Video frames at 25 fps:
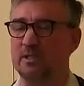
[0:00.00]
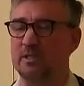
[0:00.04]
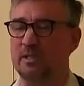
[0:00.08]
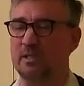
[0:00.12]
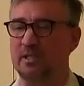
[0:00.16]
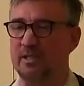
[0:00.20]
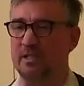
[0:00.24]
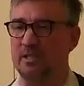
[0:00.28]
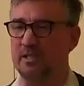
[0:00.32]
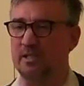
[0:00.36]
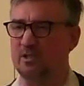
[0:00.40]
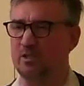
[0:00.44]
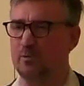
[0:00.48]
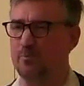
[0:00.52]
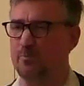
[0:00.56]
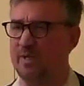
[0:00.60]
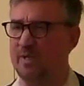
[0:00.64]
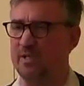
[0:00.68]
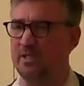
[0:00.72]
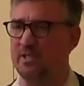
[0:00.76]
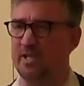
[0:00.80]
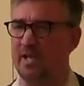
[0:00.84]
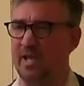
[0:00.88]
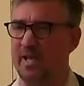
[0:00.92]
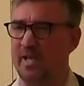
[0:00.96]
It's a
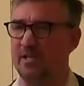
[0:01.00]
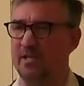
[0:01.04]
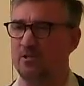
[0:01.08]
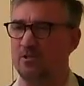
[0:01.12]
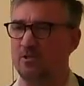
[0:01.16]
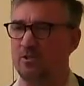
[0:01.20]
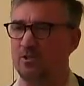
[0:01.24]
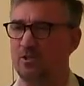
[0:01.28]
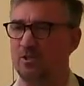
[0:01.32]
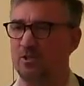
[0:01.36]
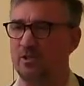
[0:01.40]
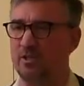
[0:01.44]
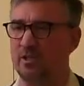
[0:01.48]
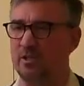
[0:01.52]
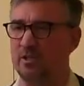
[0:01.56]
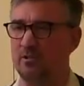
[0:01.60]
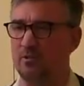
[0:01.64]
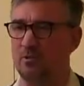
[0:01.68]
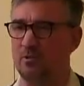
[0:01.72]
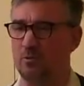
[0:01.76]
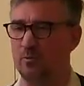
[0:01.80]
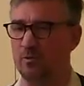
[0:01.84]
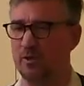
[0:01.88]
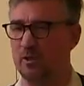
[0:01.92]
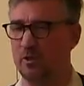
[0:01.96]
bit tense, and
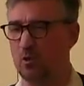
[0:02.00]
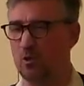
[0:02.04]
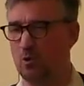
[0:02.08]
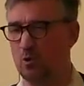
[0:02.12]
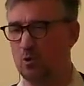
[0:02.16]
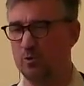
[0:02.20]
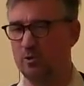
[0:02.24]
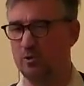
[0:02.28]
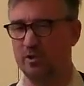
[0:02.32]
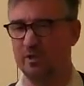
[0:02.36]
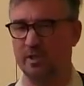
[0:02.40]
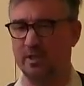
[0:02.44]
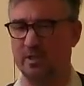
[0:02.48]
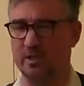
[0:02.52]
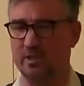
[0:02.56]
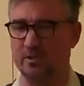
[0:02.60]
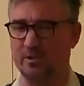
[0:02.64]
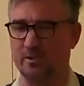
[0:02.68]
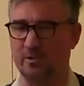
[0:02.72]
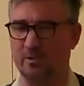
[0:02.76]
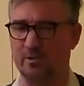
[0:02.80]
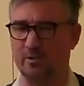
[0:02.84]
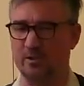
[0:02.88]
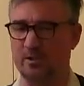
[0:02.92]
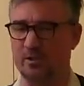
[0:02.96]
all the
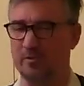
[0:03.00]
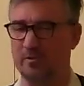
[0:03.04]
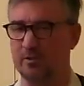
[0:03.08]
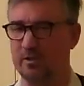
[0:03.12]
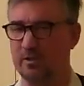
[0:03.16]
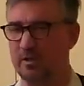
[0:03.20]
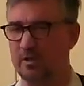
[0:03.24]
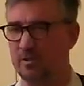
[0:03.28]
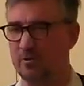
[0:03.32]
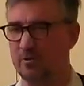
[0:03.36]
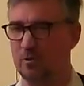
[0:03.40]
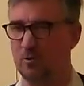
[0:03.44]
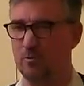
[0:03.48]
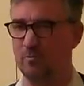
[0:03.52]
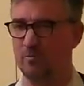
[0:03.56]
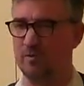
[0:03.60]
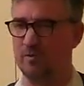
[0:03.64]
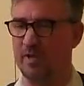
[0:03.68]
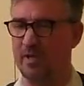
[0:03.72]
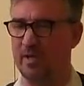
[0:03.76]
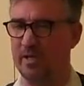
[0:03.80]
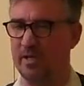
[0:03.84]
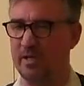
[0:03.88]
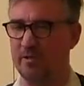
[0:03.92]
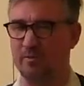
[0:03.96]
courtiers are all
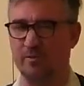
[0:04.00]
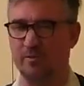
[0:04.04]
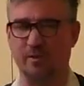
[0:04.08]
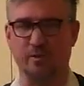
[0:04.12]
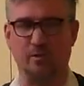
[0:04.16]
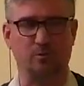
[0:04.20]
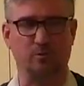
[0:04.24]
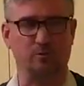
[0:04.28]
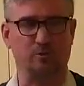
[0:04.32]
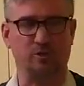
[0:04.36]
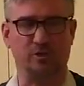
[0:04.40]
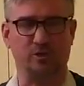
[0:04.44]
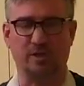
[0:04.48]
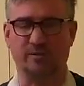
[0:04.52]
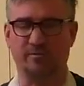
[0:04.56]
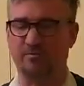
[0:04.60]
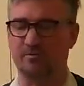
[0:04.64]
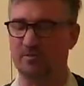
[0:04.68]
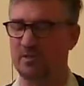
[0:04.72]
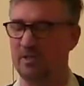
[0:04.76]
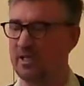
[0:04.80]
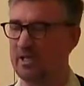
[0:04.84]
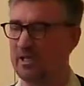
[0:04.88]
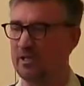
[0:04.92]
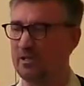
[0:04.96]
there, and they're all
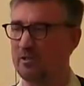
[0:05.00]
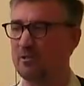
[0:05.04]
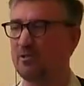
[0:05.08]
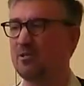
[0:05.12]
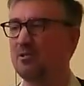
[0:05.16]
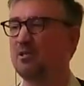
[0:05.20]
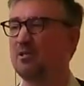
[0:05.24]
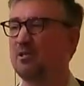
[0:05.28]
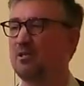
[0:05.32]
shuffling,